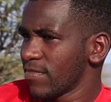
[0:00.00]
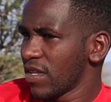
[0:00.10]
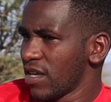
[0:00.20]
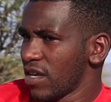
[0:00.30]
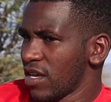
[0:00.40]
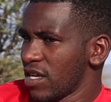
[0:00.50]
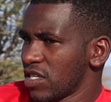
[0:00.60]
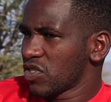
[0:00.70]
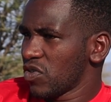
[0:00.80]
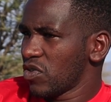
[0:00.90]

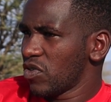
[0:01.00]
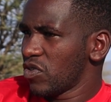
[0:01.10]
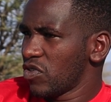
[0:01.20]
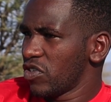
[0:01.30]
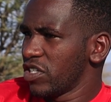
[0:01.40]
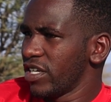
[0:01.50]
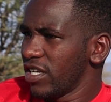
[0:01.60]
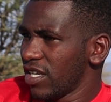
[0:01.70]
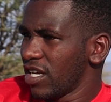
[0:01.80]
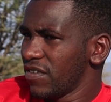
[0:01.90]
Mm-hmm. So in
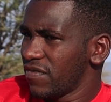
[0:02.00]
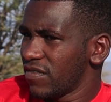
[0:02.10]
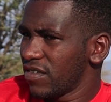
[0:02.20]
daily life,